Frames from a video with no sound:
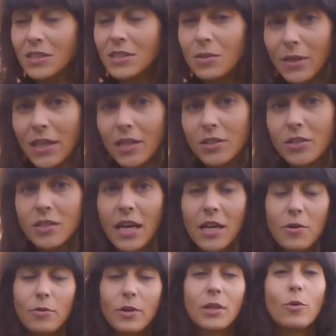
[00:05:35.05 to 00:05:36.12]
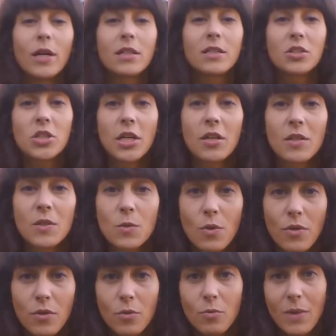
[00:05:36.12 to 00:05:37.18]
to be here today, and I really wanted to share this with you,